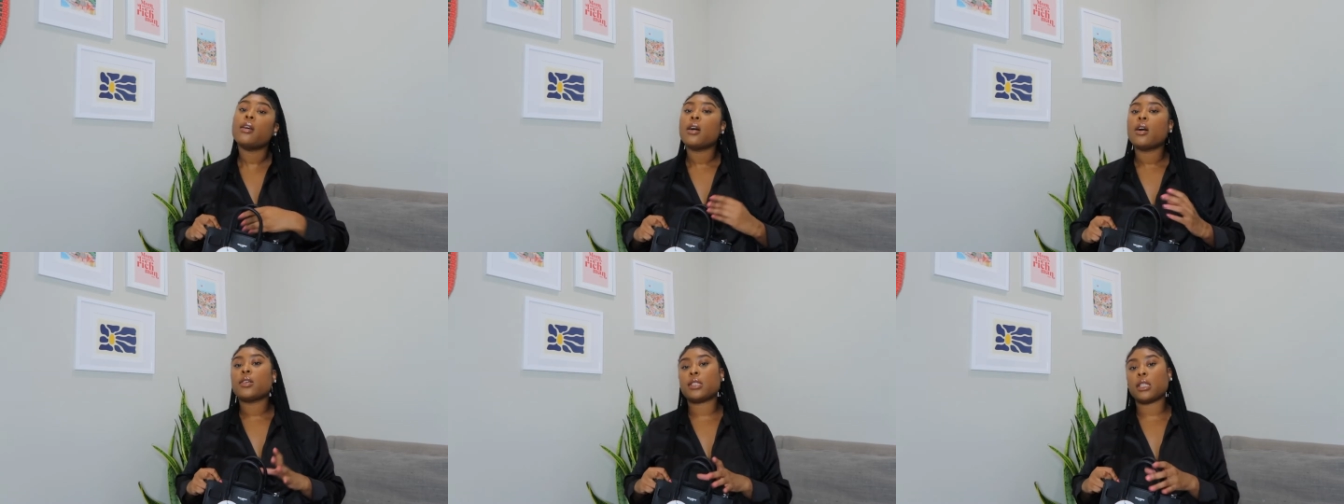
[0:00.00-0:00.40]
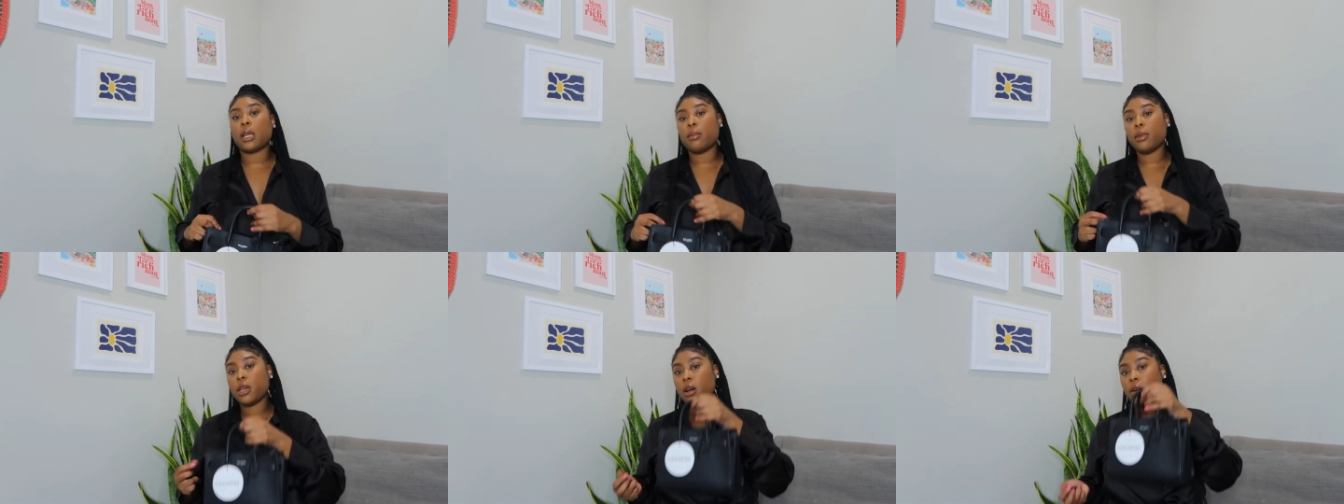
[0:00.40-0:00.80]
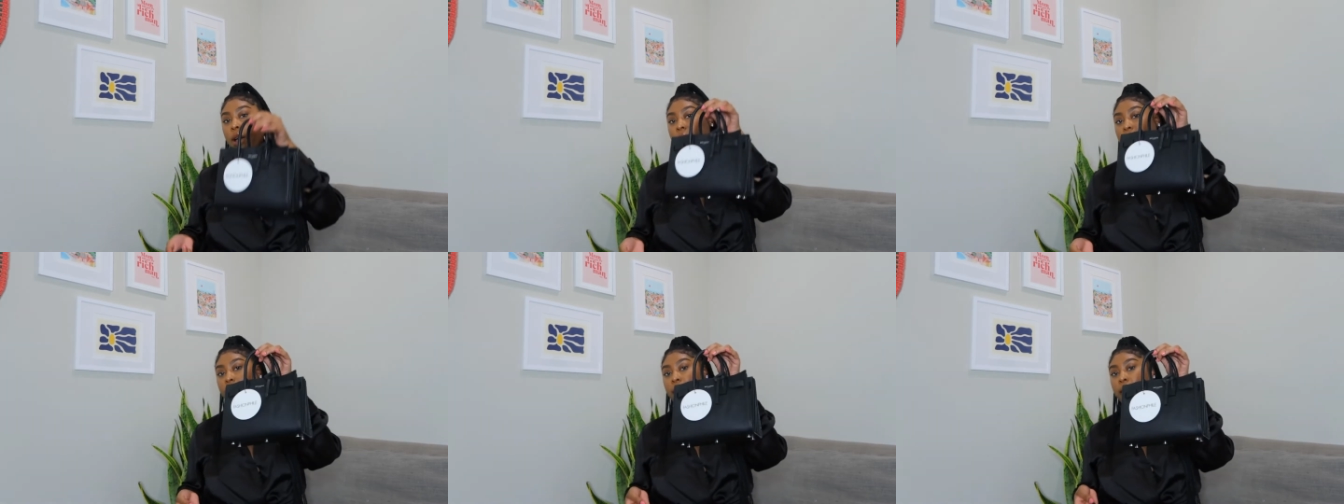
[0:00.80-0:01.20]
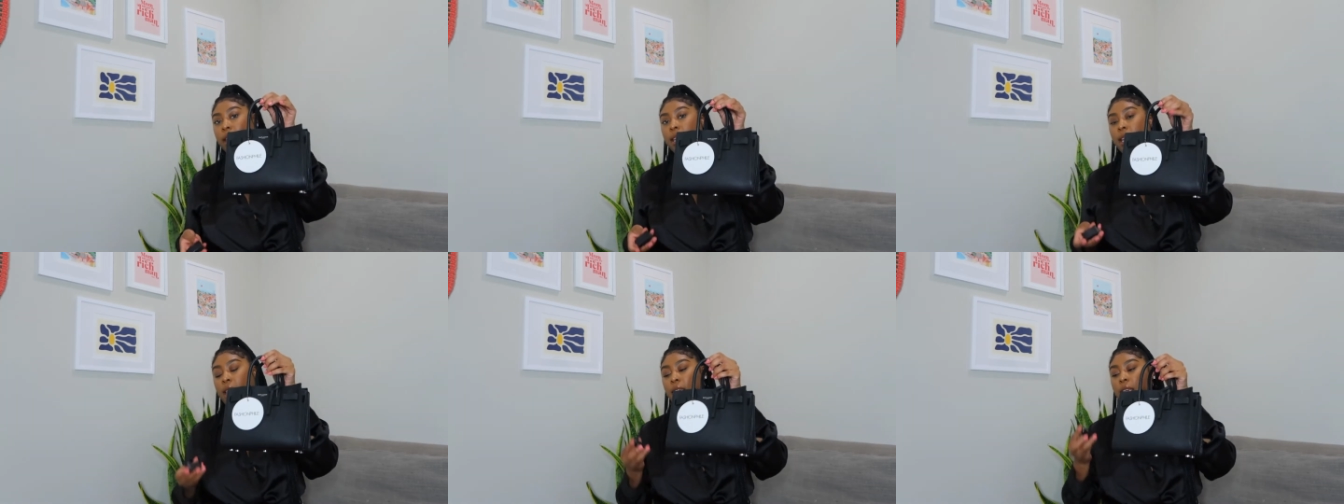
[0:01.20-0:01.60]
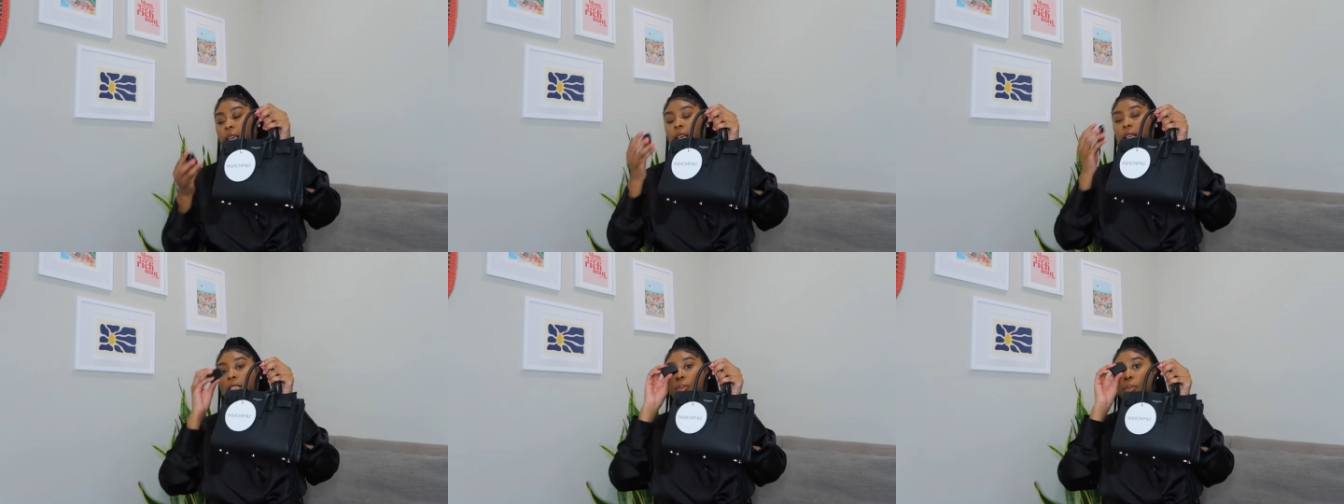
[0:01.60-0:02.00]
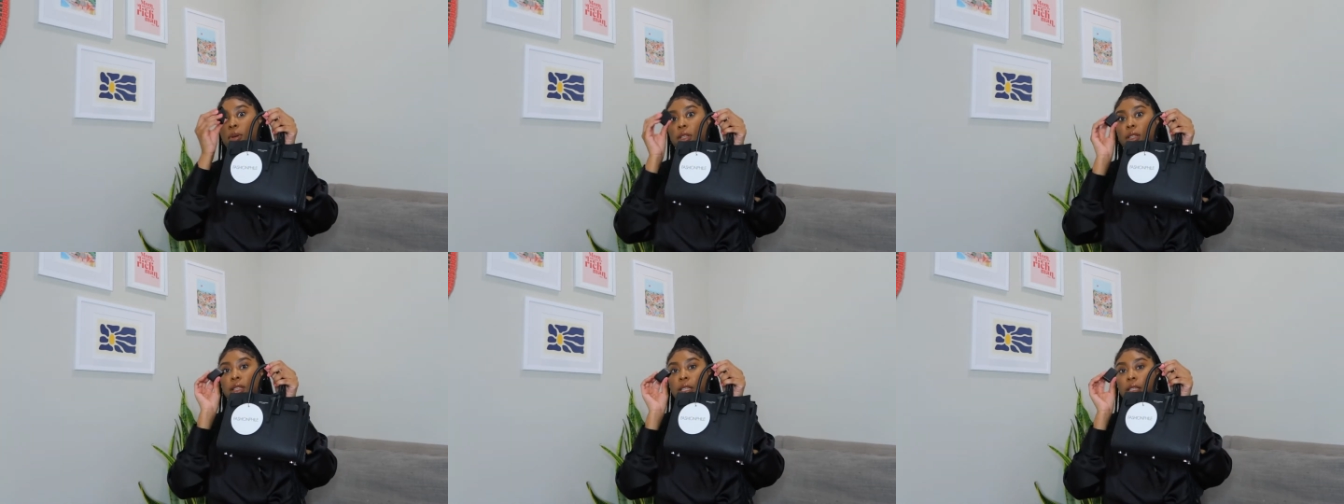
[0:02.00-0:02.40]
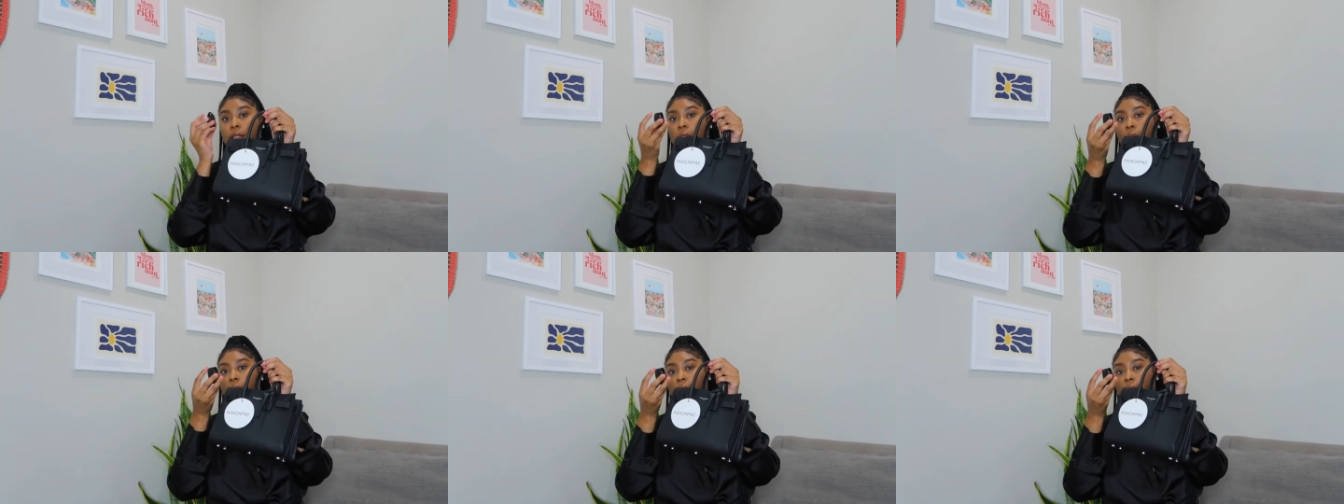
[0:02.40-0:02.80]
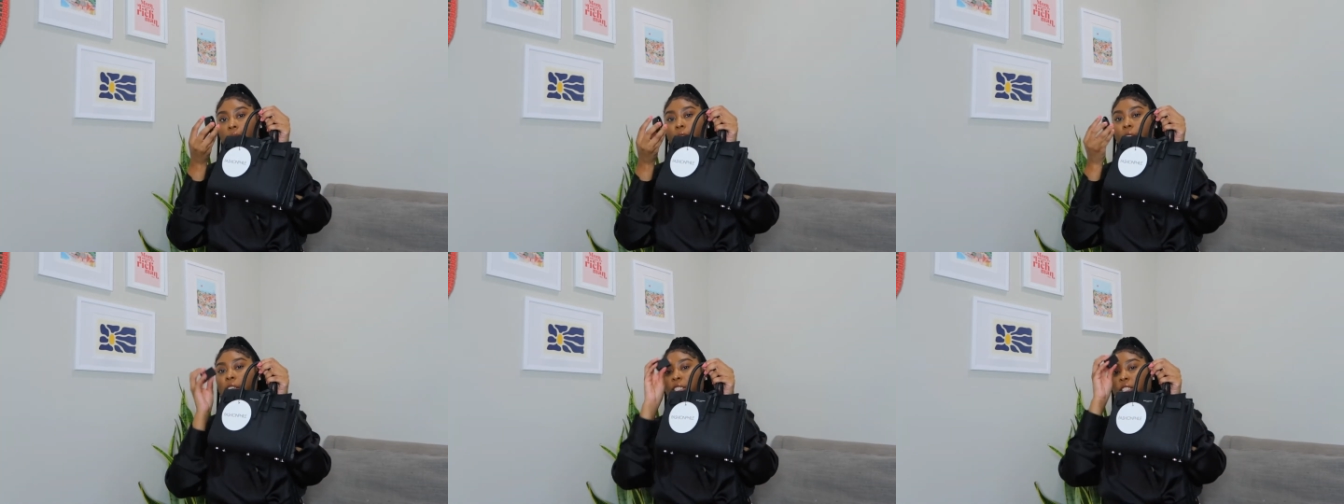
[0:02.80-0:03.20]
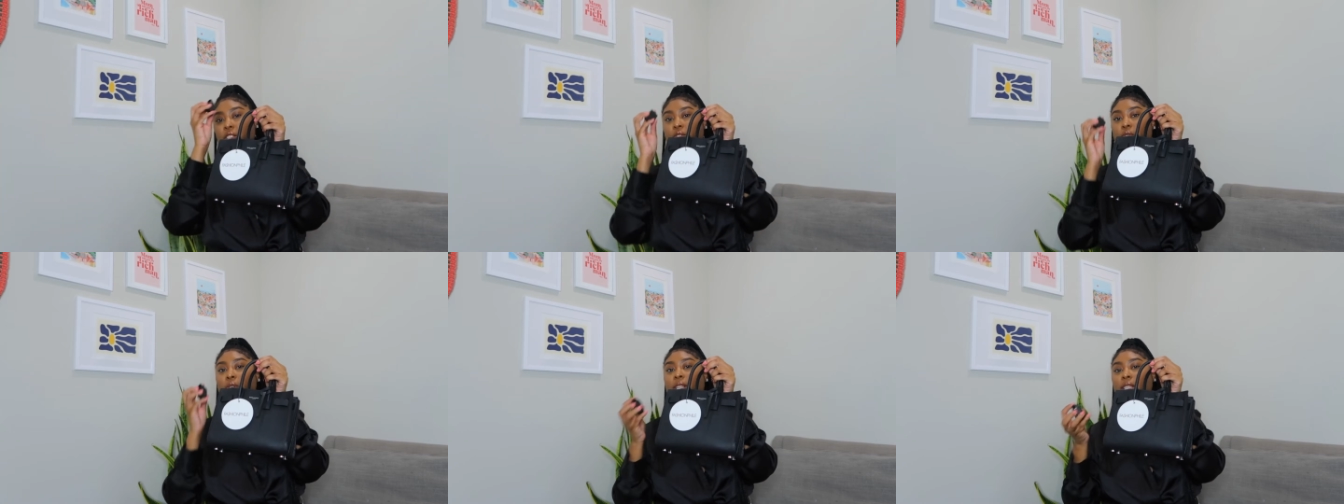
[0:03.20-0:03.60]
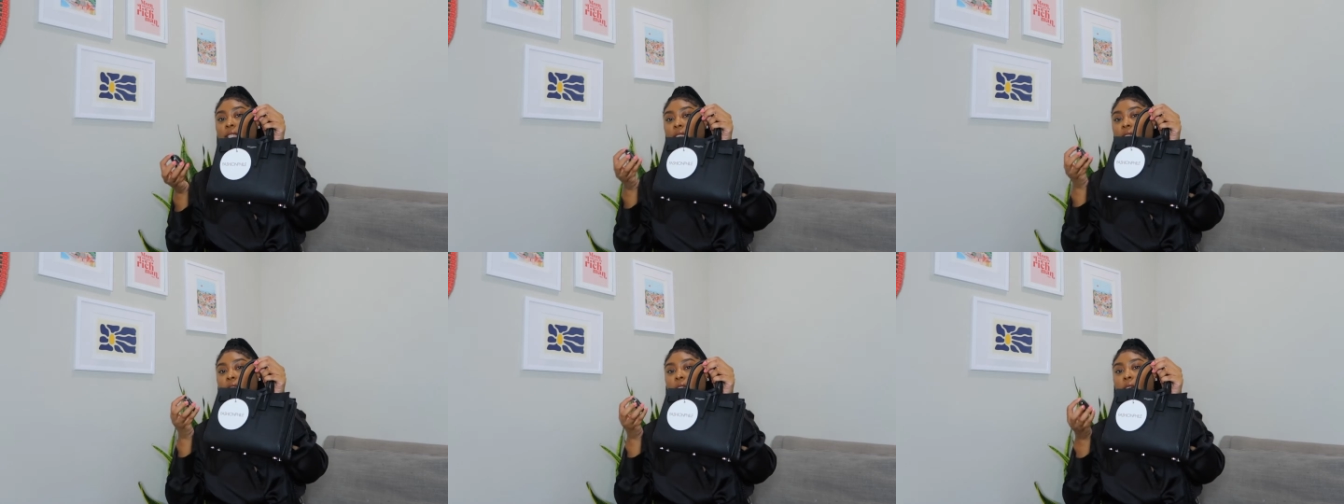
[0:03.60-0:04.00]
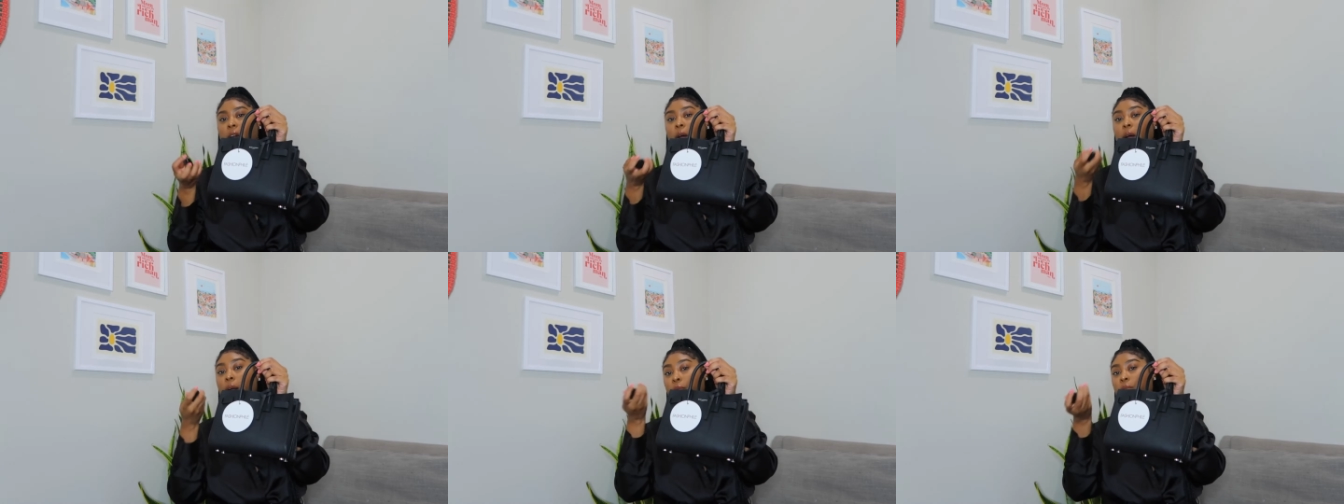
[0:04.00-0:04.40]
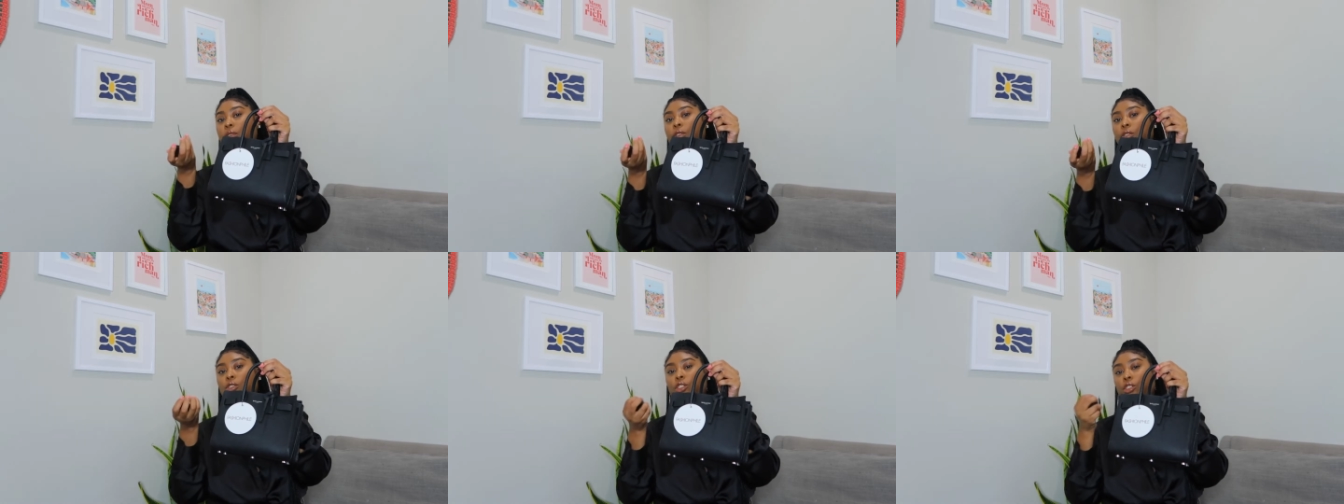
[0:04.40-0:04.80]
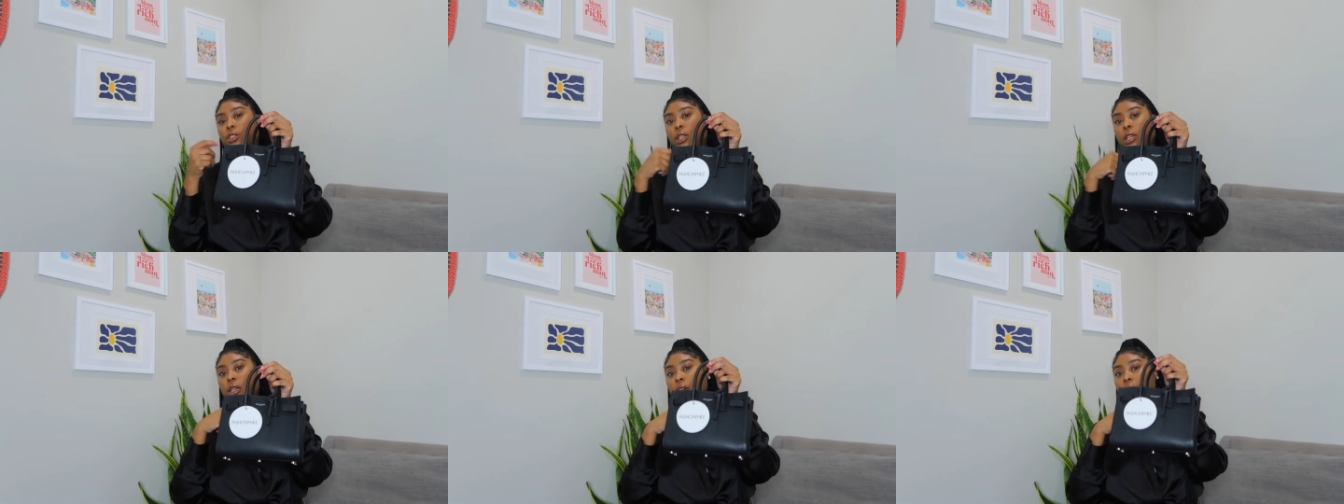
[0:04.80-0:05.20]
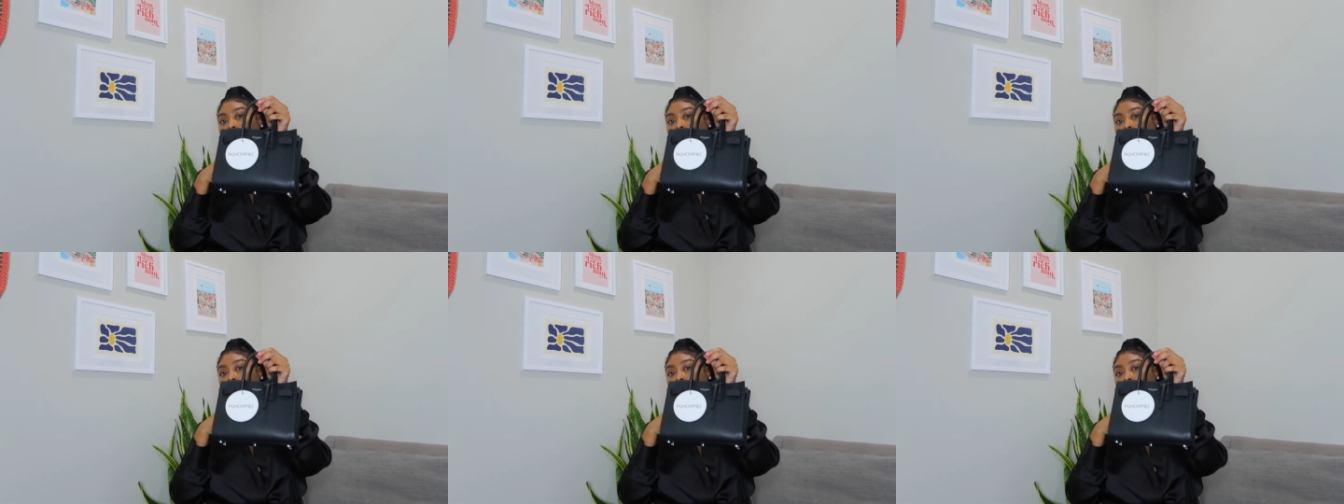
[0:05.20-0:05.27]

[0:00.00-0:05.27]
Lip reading: So let me go ahead and put the lock on so you can see how I would usually